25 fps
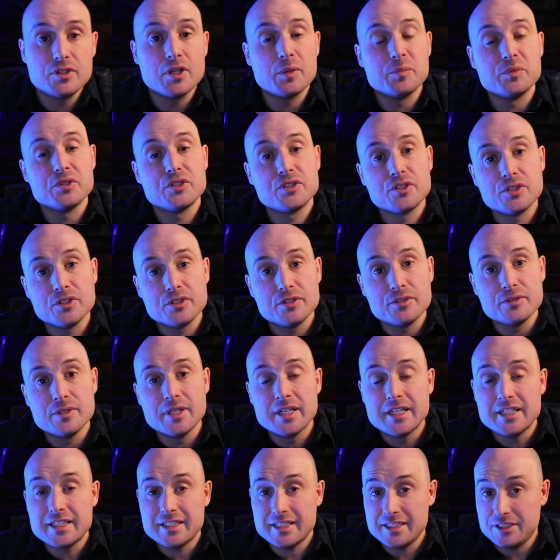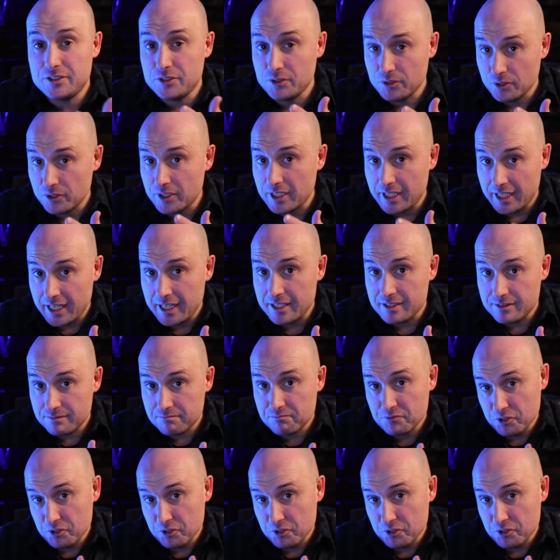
Number two is you're not going to get